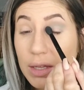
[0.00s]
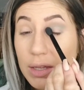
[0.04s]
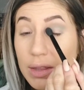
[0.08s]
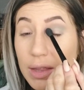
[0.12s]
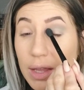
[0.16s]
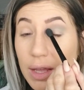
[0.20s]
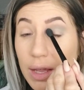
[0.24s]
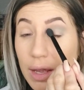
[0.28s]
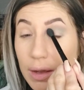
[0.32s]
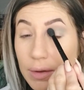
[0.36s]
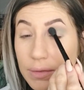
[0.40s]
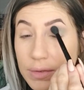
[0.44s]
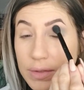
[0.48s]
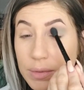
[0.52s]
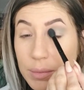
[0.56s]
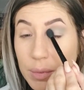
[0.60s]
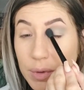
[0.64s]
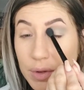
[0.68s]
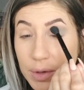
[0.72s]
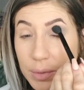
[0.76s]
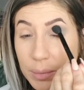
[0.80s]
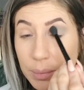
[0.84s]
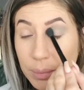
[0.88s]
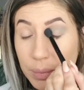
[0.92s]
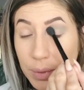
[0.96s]
They have some
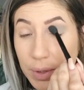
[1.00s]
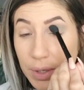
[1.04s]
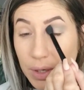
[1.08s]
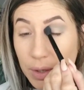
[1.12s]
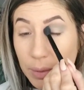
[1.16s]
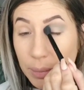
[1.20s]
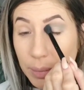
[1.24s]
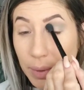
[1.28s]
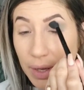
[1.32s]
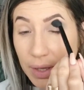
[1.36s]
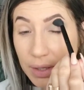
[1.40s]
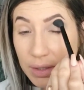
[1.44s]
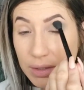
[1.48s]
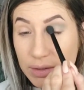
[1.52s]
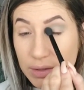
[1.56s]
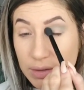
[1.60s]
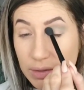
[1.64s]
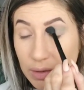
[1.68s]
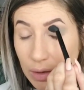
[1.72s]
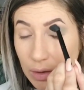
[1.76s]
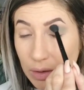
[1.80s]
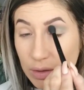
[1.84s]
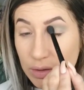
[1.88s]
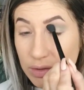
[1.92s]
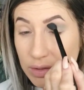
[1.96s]
other bigger palettes
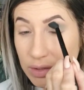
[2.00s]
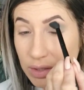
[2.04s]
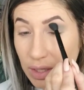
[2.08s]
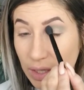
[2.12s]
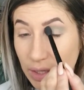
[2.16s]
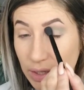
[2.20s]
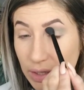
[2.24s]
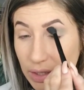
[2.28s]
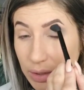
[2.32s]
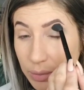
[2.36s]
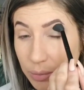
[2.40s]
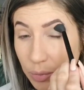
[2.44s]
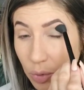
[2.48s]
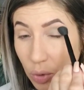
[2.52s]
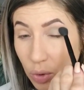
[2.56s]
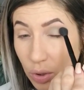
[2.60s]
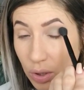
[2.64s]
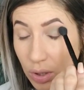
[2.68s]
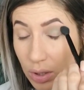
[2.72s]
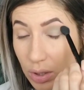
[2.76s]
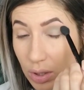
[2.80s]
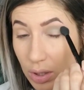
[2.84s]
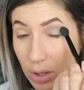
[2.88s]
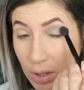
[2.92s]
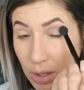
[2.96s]
that are slightly
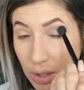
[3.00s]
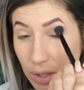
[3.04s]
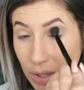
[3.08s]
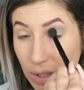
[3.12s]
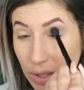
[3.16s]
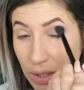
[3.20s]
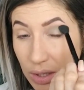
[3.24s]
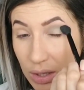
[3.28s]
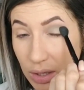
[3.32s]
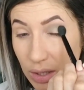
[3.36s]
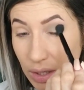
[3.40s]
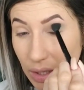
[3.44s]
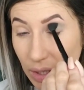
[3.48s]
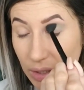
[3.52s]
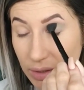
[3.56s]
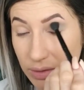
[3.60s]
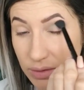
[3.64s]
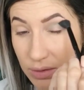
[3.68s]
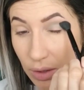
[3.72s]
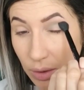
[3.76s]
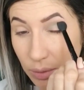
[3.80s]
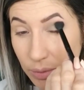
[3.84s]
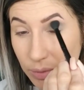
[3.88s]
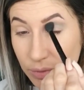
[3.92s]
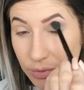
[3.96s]
more. I think I
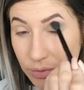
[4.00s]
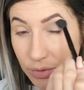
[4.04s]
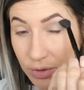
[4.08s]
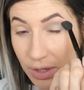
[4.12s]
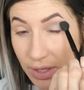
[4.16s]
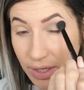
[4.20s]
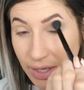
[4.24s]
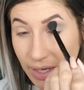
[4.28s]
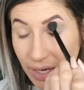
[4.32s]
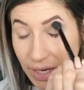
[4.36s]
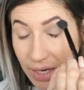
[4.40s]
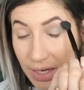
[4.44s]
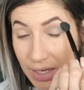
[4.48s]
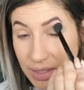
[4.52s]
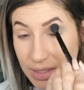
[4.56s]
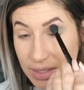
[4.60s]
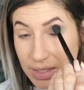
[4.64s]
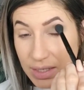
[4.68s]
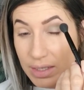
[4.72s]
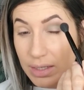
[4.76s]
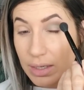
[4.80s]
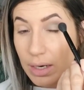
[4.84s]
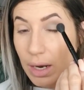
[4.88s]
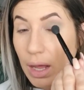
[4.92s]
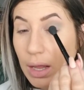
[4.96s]
saw one for like
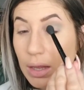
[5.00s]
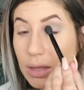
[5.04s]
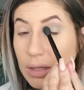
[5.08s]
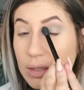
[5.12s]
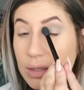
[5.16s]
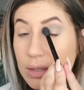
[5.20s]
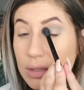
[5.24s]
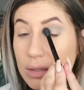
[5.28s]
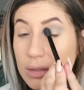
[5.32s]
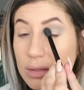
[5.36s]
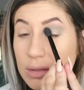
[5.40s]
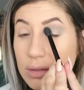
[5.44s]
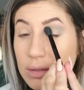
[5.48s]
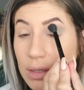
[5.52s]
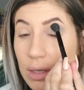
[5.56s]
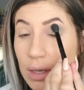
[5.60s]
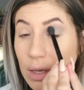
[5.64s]
$18,